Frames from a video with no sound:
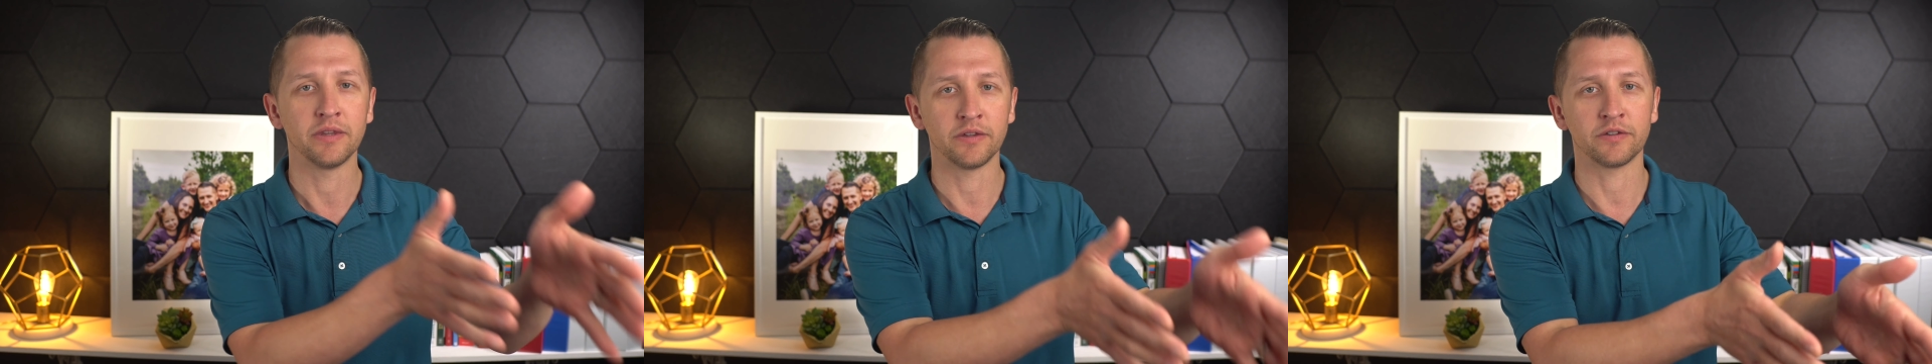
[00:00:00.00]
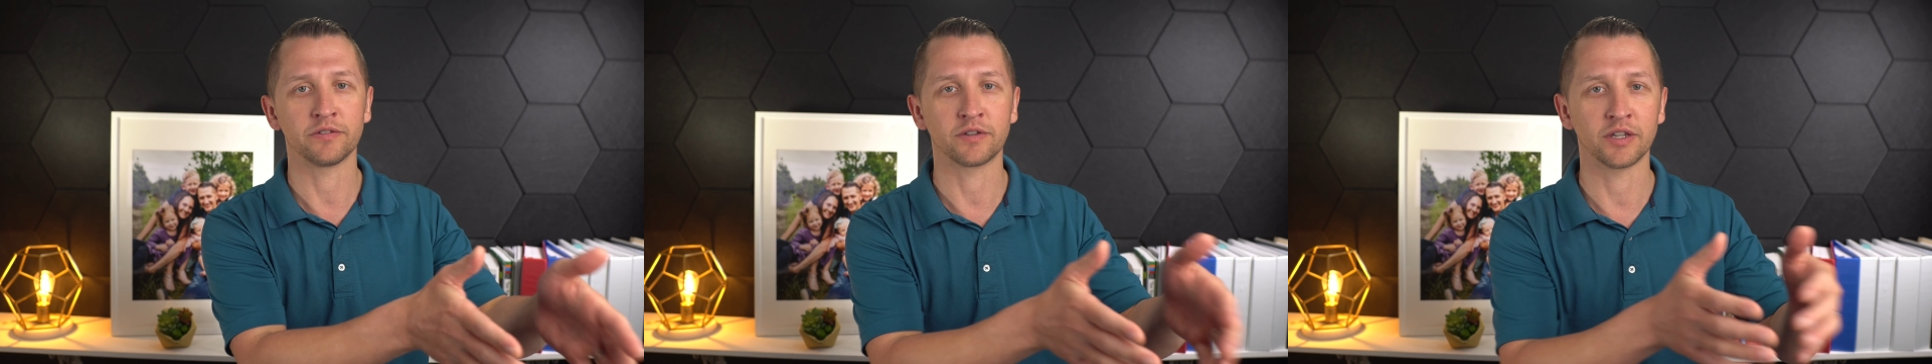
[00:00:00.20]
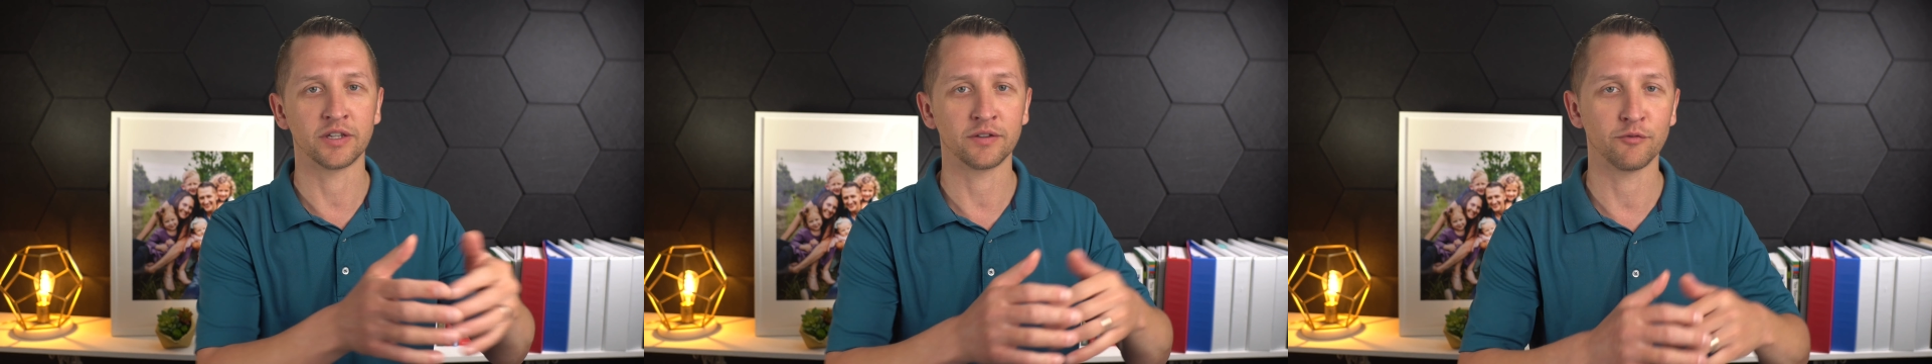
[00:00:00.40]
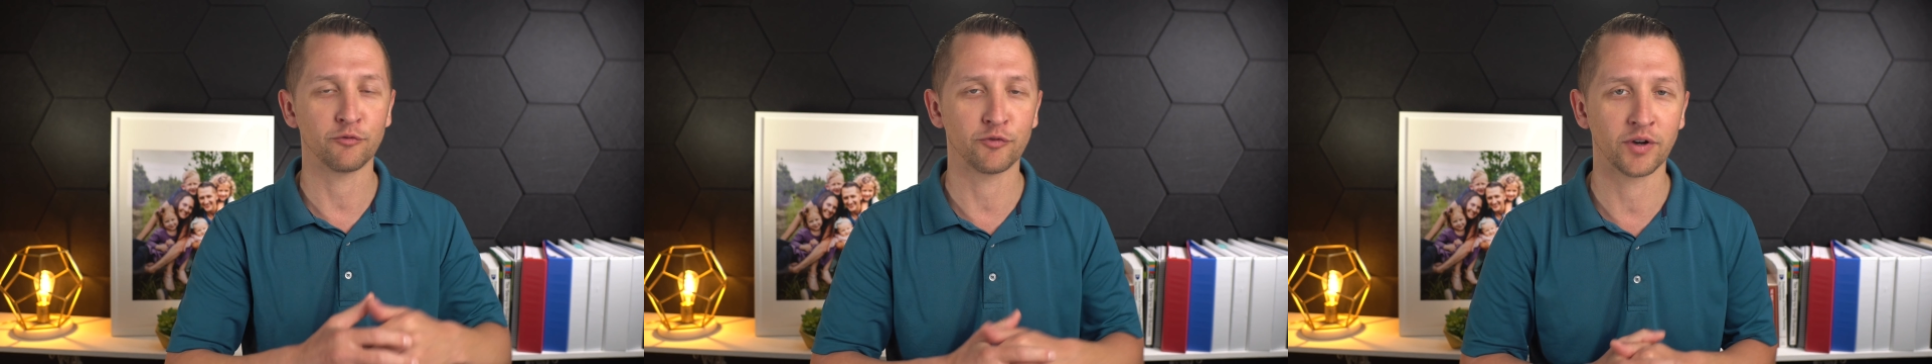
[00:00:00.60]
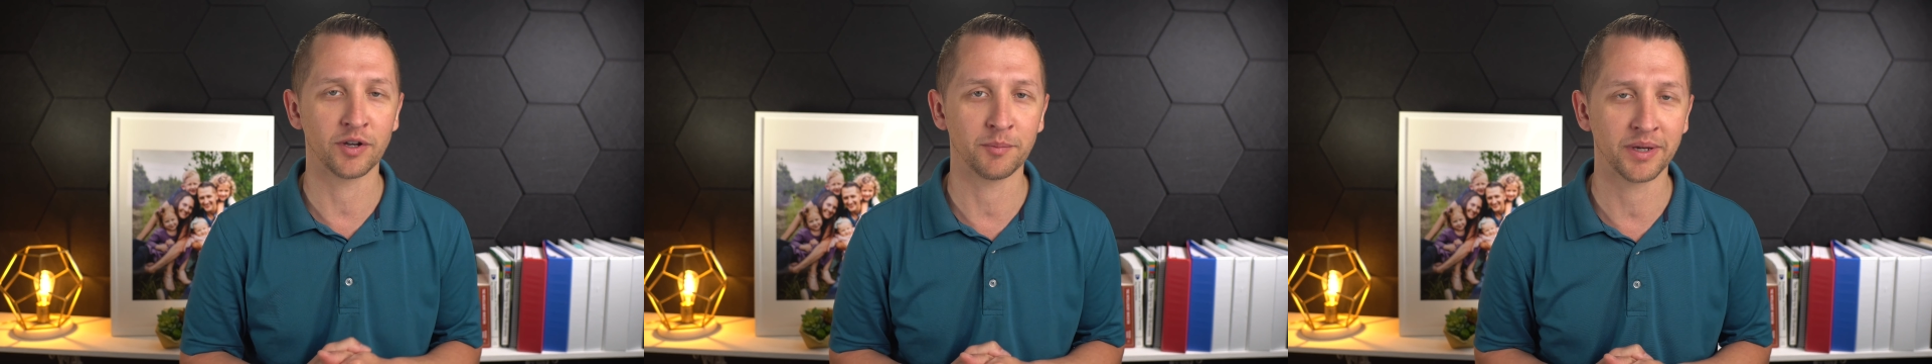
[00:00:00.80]
This is going to
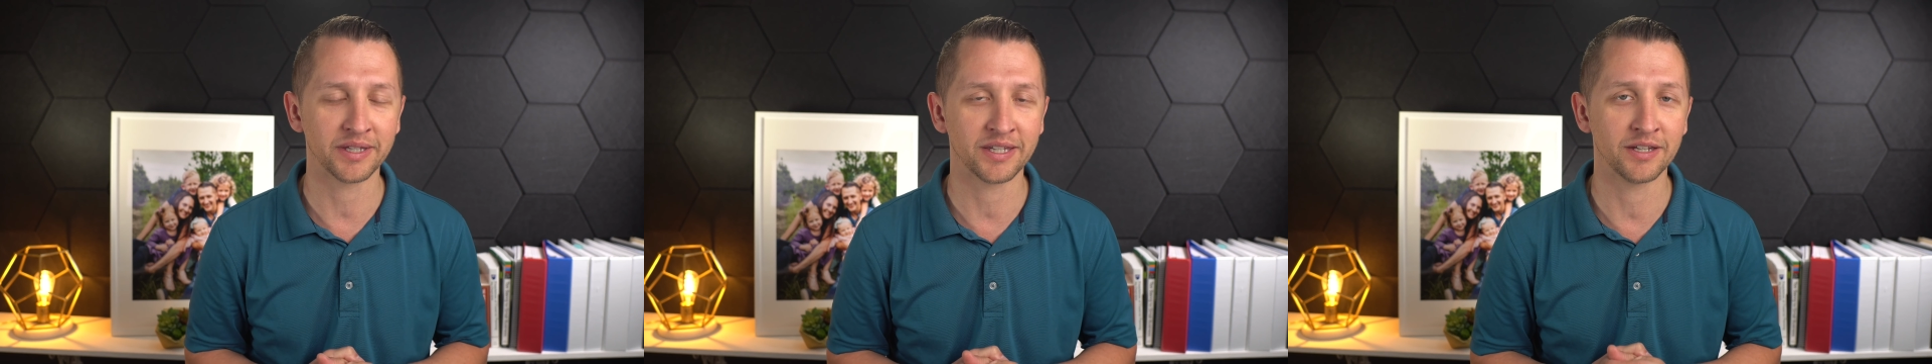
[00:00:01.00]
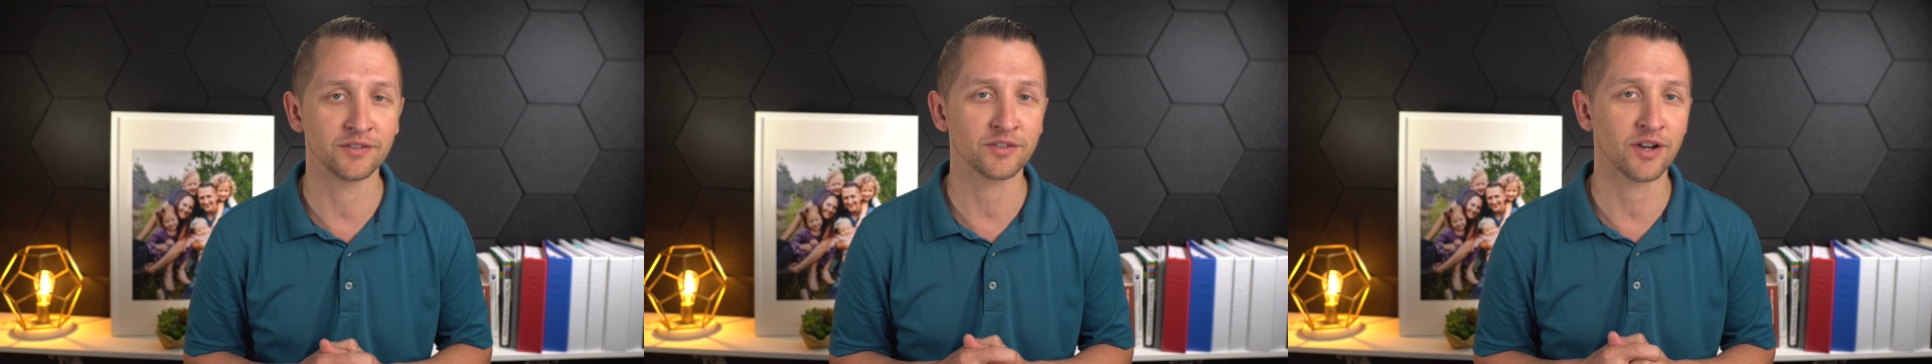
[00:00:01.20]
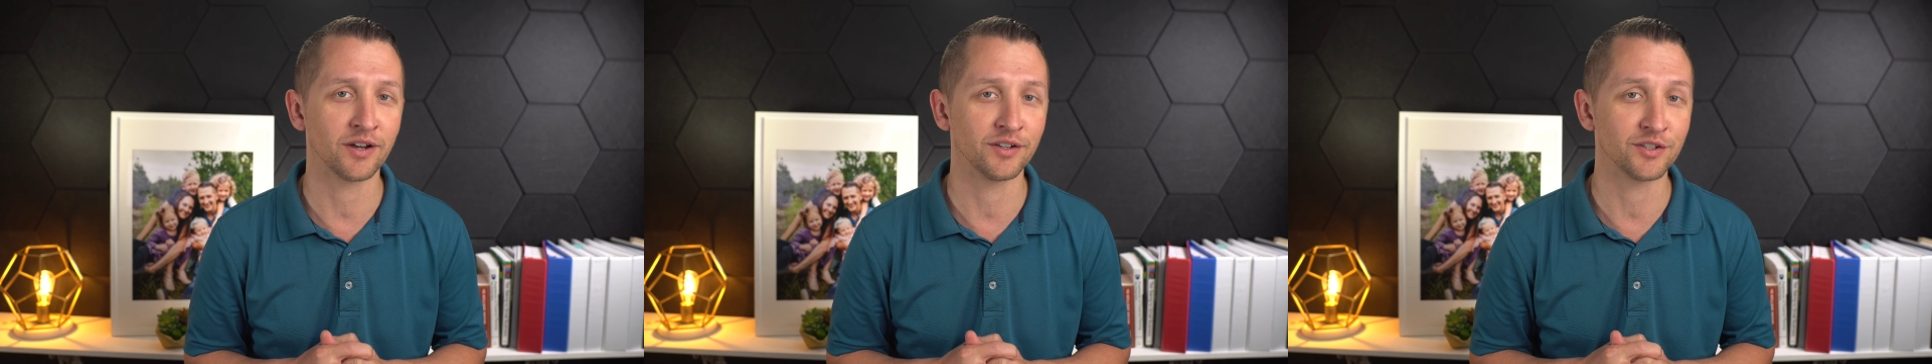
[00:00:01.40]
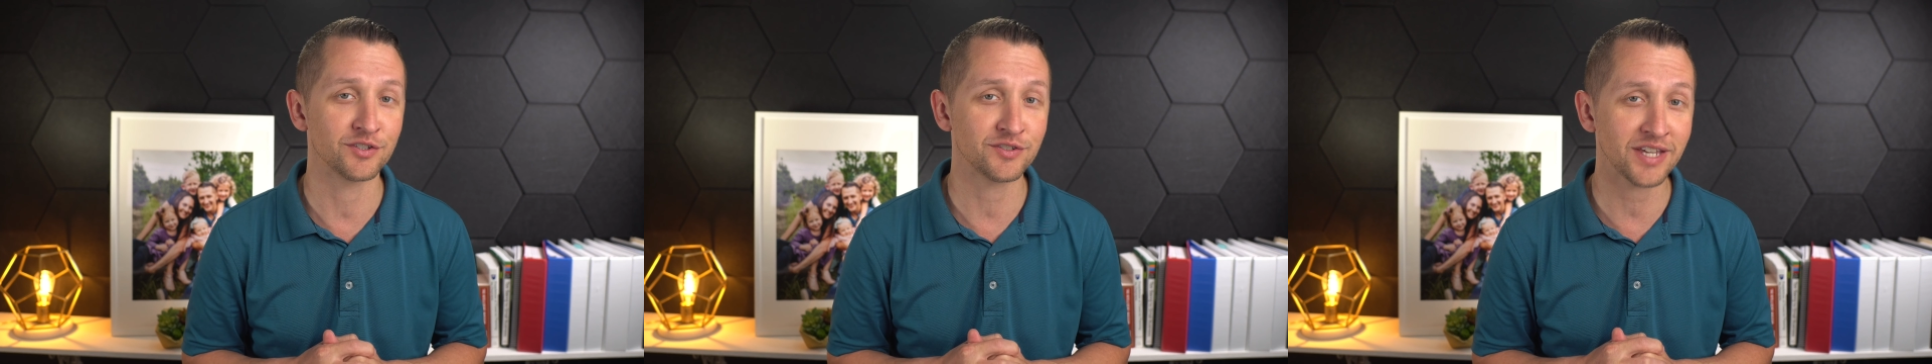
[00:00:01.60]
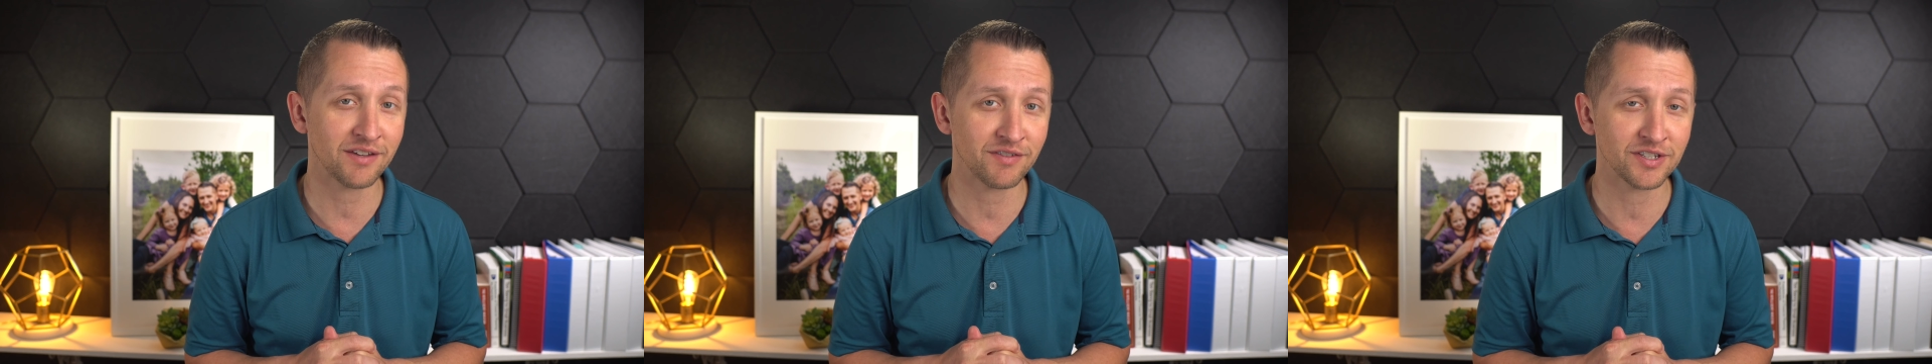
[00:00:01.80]
fund my kids'
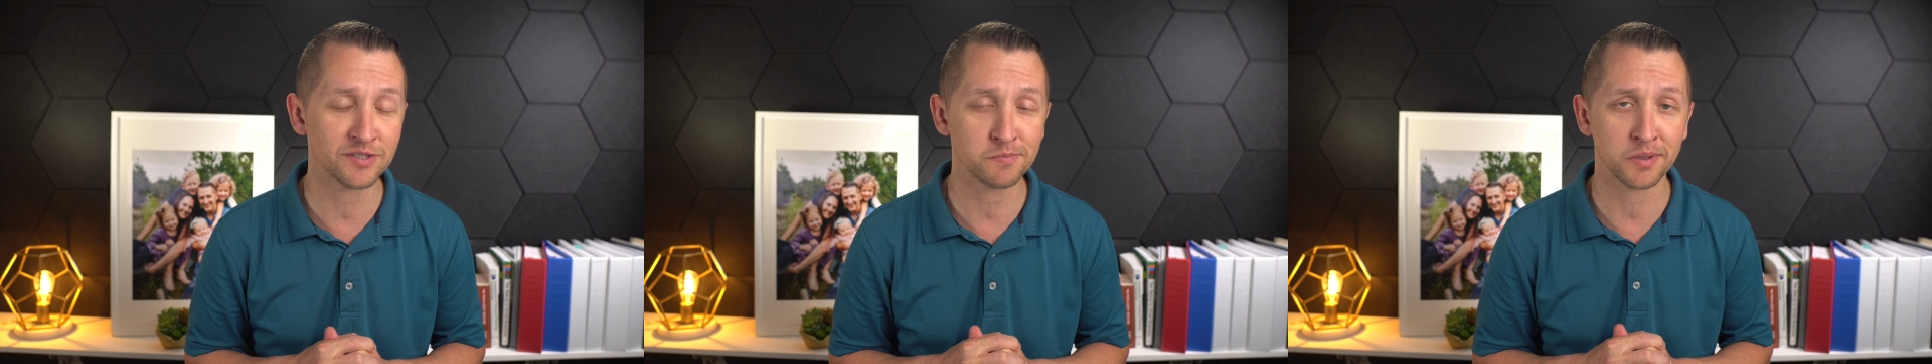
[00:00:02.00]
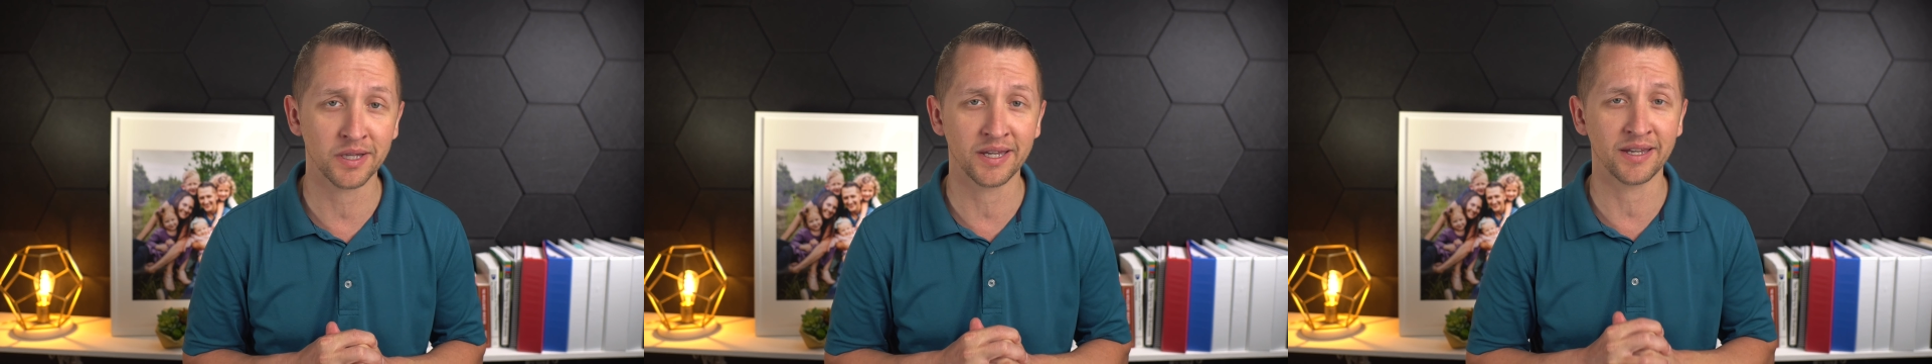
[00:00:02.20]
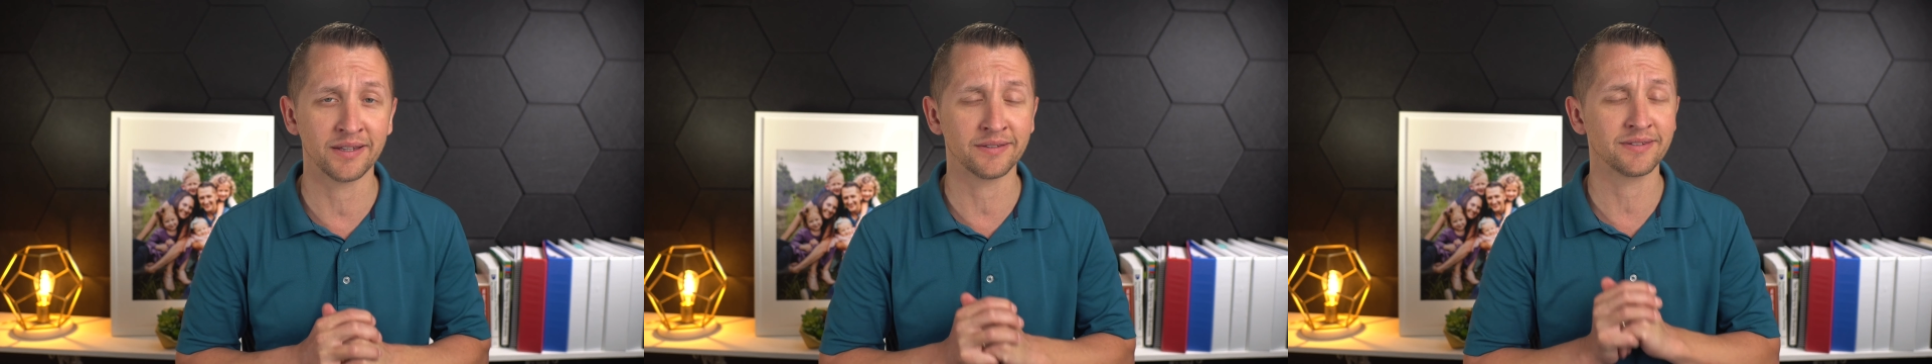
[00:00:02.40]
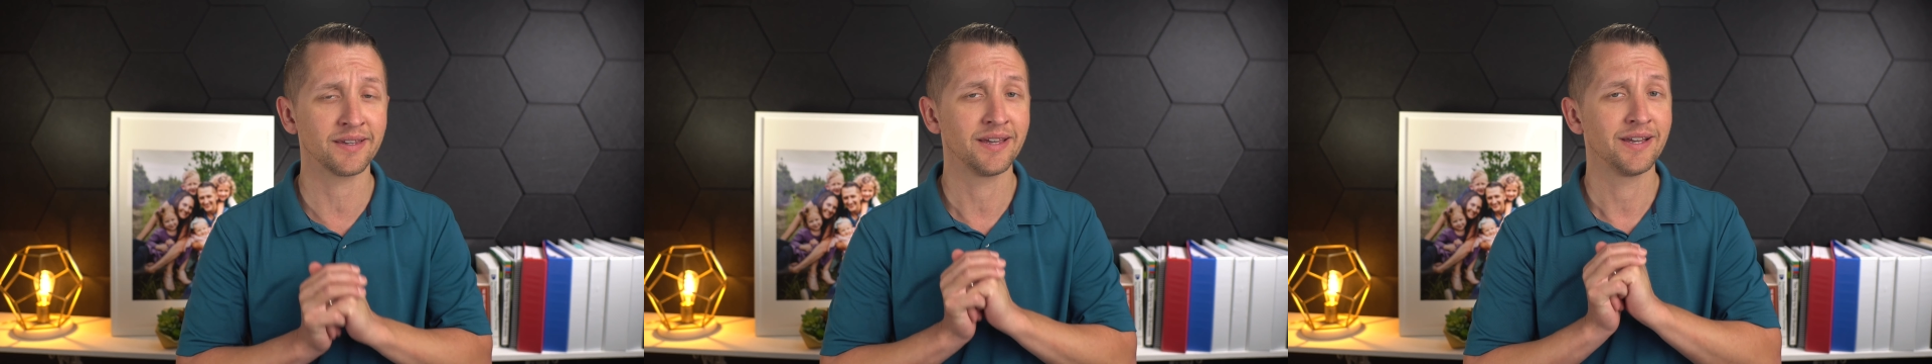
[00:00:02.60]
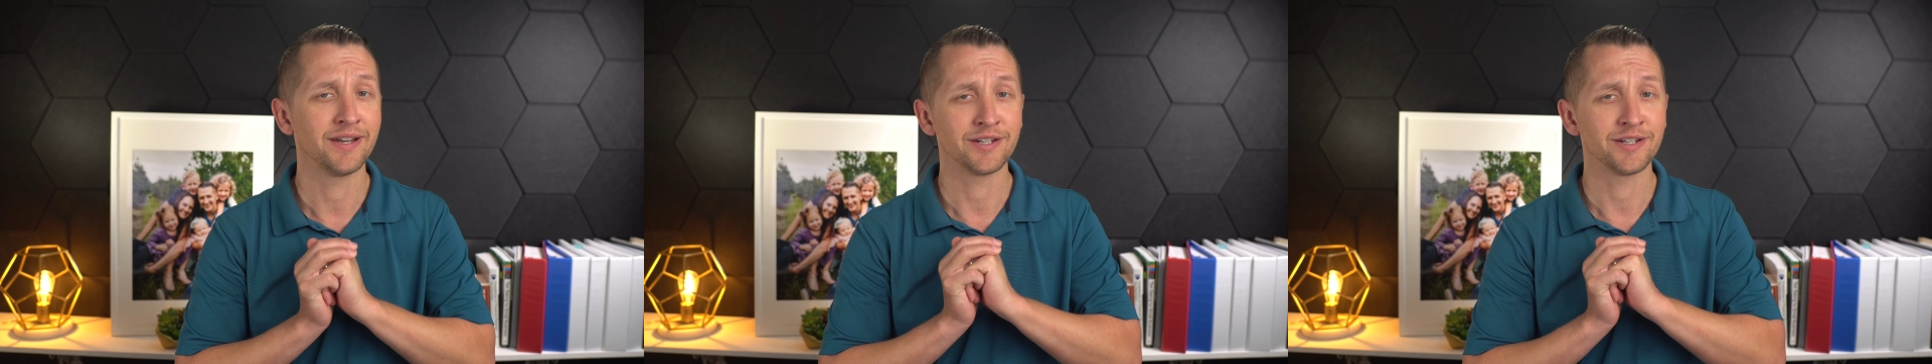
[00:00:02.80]
college savings plans.